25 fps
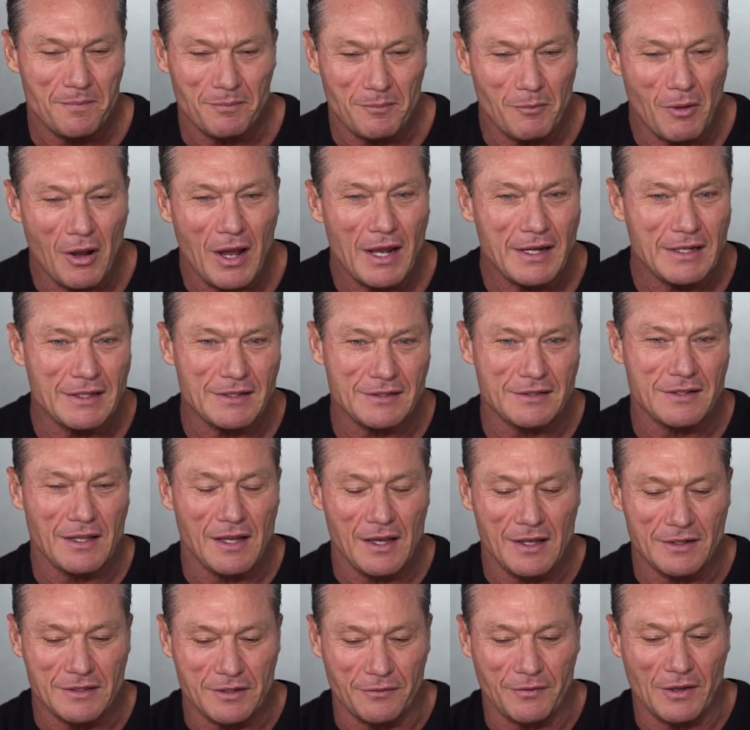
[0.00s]
Mine is
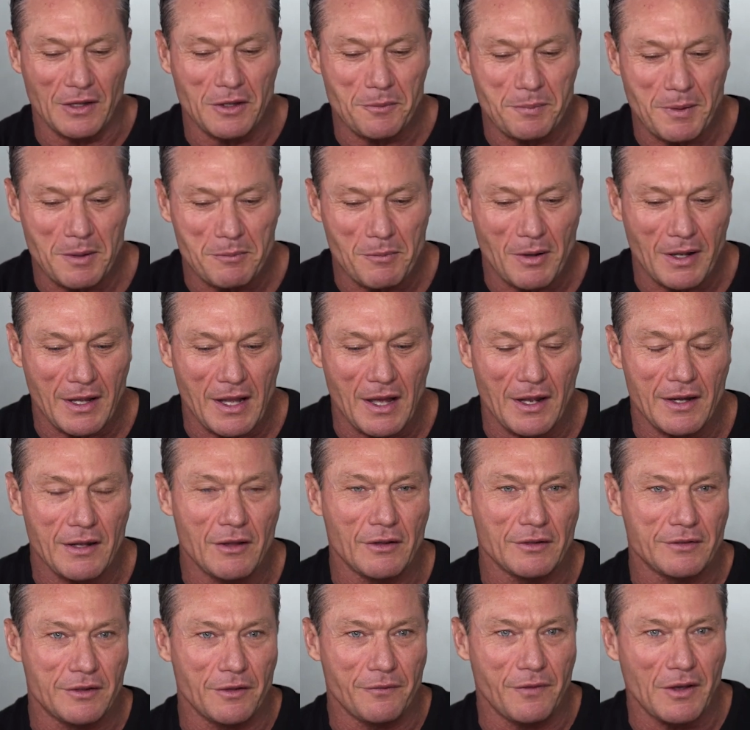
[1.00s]
developing my gut
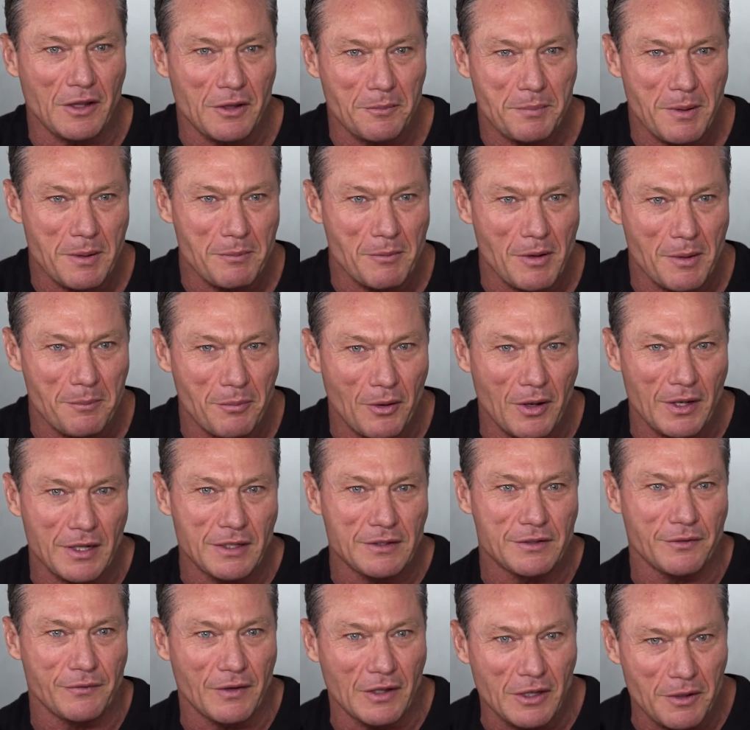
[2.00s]
health, developing my body,
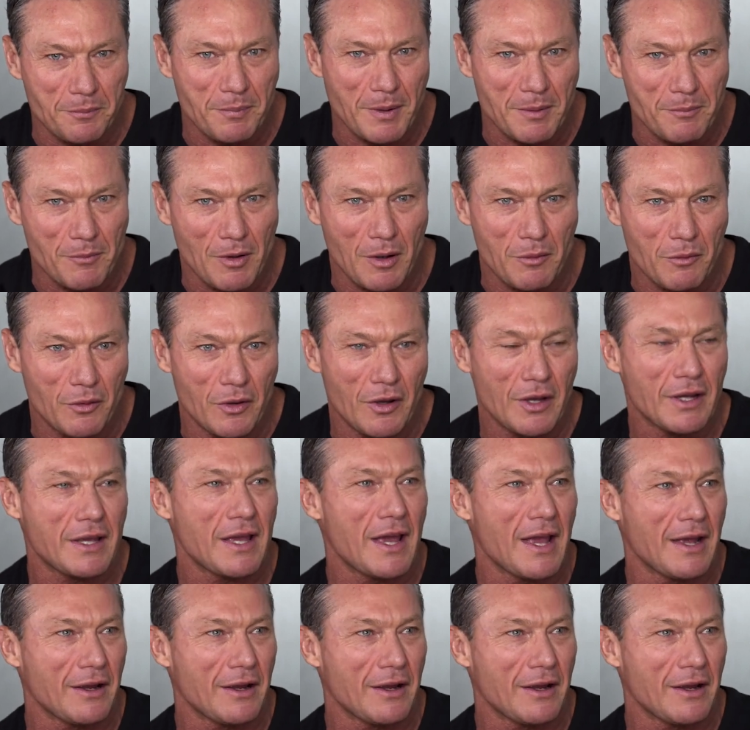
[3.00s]
developing my work,